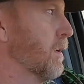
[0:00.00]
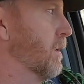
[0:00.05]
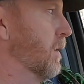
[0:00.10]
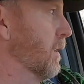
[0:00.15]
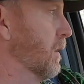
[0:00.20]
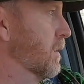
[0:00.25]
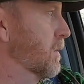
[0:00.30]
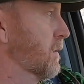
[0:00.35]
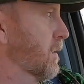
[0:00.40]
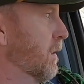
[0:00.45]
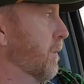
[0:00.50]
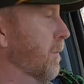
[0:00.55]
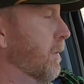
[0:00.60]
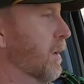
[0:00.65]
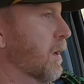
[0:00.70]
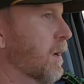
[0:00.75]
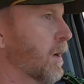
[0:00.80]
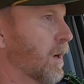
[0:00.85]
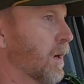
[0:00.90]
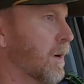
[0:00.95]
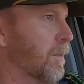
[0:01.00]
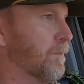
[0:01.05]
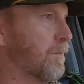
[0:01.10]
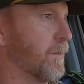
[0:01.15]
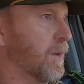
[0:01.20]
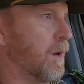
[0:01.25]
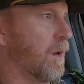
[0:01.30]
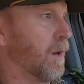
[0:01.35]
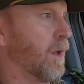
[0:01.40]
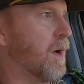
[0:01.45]
cooked some uh,
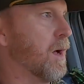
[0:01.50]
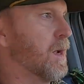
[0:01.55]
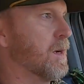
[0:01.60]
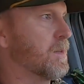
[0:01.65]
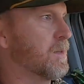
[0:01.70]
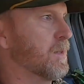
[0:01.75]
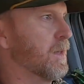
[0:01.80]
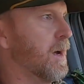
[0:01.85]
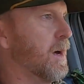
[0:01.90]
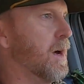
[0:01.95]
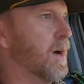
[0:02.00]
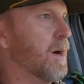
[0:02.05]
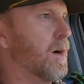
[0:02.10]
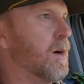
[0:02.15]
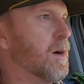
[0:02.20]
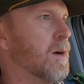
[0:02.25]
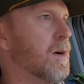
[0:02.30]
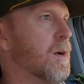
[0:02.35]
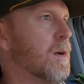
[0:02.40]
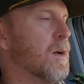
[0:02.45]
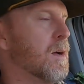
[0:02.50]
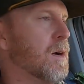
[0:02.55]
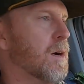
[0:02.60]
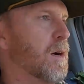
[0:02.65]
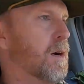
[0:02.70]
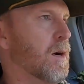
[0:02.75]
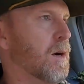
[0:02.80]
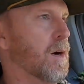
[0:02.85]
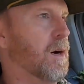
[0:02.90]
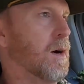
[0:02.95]
lunch there.
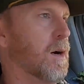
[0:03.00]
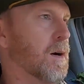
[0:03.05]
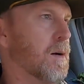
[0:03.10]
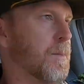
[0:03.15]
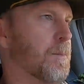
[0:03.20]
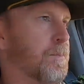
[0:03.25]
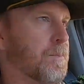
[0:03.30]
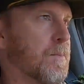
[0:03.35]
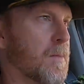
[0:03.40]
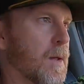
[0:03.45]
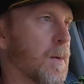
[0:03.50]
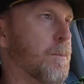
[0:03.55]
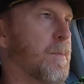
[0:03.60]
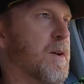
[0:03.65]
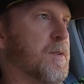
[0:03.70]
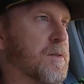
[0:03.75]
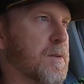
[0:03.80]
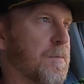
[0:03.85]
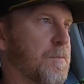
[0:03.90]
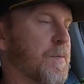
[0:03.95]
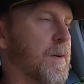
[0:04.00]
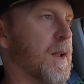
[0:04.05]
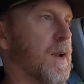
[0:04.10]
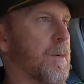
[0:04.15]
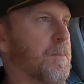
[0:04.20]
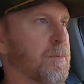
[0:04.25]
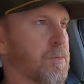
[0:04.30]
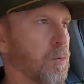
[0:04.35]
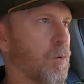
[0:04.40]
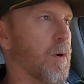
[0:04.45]
Uh, Mr.
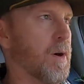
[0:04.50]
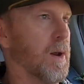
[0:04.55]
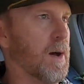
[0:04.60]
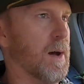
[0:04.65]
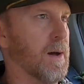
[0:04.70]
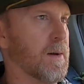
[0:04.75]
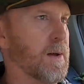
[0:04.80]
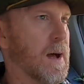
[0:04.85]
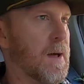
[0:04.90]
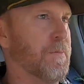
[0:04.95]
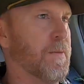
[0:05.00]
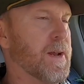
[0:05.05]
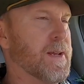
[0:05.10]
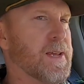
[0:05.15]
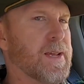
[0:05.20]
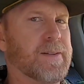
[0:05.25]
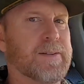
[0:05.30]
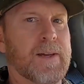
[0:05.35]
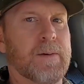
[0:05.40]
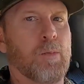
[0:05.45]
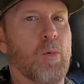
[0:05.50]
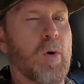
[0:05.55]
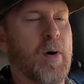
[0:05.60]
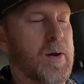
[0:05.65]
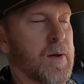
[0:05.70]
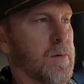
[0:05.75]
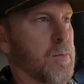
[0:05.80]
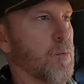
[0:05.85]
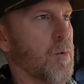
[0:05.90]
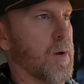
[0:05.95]
Phillips won a, I think he said
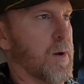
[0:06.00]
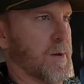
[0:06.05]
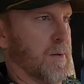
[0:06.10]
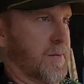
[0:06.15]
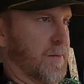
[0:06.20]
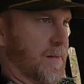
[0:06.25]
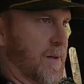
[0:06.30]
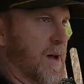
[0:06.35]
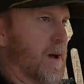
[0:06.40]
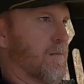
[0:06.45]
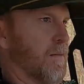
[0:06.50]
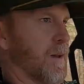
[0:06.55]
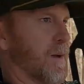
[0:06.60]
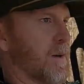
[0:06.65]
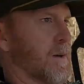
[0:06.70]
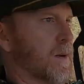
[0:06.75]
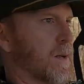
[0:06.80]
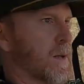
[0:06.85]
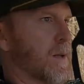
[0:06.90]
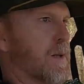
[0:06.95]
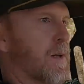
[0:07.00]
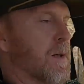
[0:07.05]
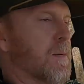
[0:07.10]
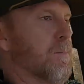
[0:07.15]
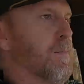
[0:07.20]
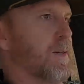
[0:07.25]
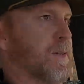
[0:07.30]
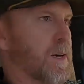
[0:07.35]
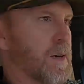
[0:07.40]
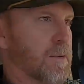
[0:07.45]
won a won a seven.
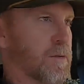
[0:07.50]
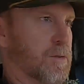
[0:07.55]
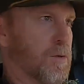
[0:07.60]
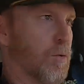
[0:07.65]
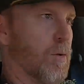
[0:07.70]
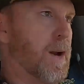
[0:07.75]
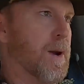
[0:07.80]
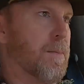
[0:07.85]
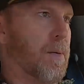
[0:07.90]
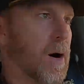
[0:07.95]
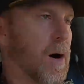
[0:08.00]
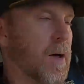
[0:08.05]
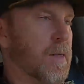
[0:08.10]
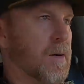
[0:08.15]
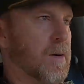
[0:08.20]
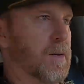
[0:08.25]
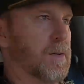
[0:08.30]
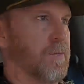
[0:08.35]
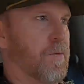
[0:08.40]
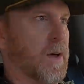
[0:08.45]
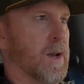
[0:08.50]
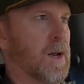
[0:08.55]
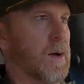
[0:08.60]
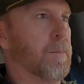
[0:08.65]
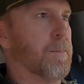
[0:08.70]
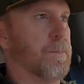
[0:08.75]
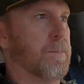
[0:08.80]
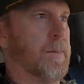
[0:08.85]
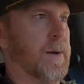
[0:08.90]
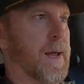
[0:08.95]
But there's three brothers,
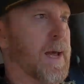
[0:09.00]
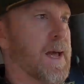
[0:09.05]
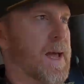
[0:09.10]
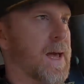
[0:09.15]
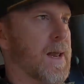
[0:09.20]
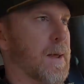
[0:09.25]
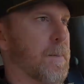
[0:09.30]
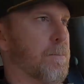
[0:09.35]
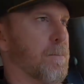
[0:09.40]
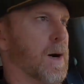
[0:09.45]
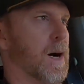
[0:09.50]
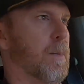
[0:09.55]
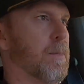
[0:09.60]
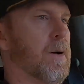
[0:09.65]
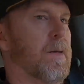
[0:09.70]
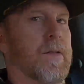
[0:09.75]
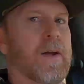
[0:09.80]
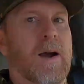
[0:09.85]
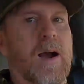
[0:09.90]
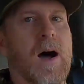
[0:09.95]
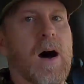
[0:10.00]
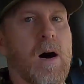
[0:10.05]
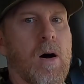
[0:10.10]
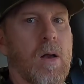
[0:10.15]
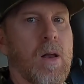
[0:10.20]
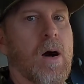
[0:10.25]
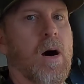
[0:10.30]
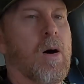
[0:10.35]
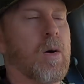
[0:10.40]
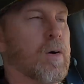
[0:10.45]
Philip, Dan, and Bubba. They're
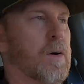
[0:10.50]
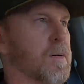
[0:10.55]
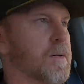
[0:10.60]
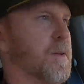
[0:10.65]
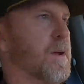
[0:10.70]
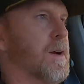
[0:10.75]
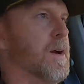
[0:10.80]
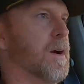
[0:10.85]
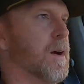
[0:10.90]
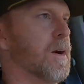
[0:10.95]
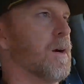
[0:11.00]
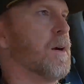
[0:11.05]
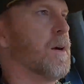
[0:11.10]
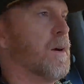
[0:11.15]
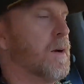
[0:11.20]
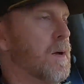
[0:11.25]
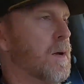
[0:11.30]
all loggers here